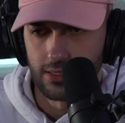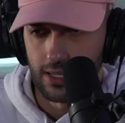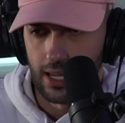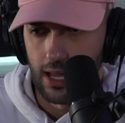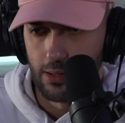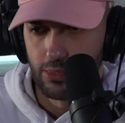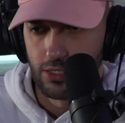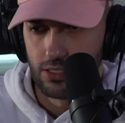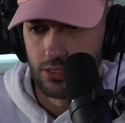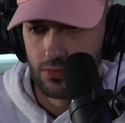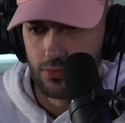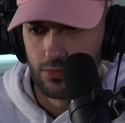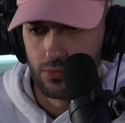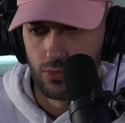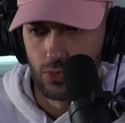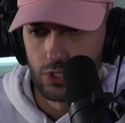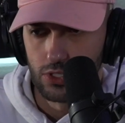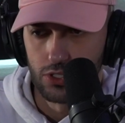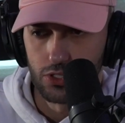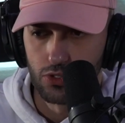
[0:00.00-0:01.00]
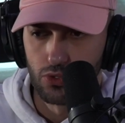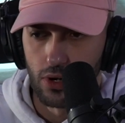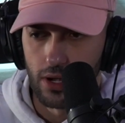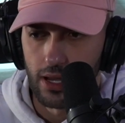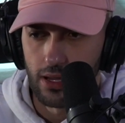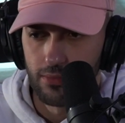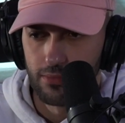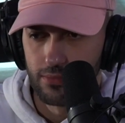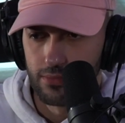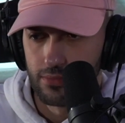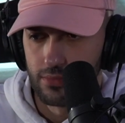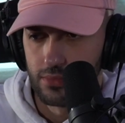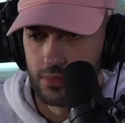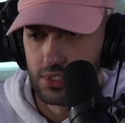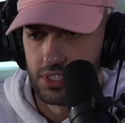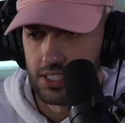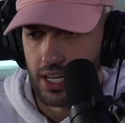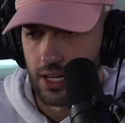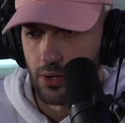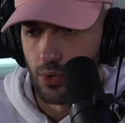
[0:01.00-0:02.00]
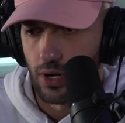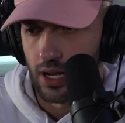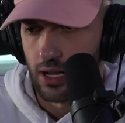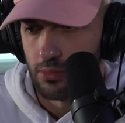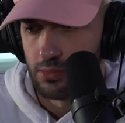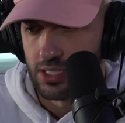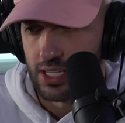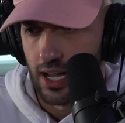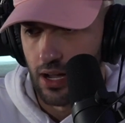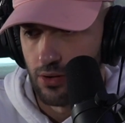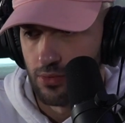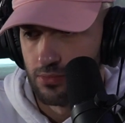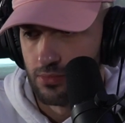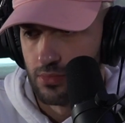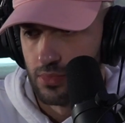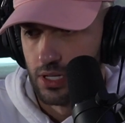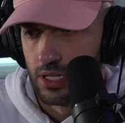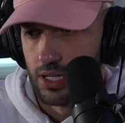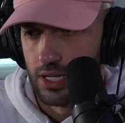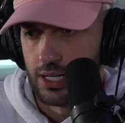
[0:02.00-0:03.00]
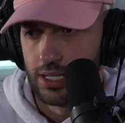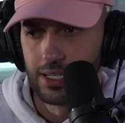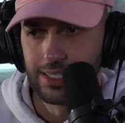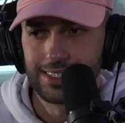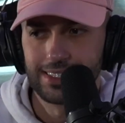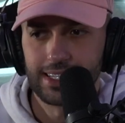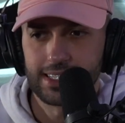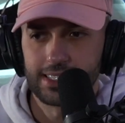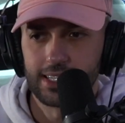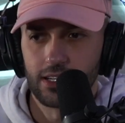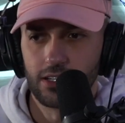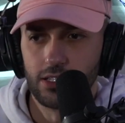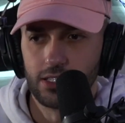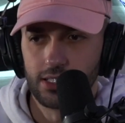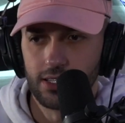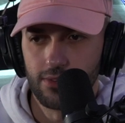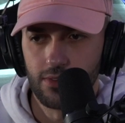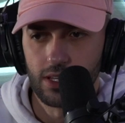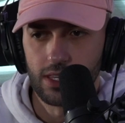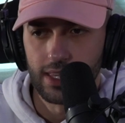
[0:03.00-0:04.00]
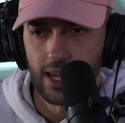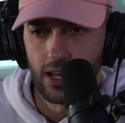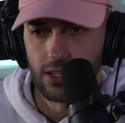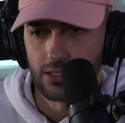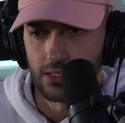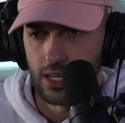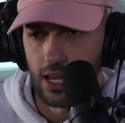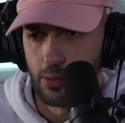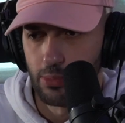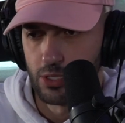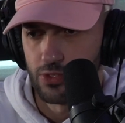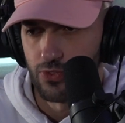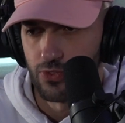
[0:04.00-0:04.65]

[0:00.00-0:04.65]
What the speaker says: copies, which is great. Second one comes out, he does 670,000 copies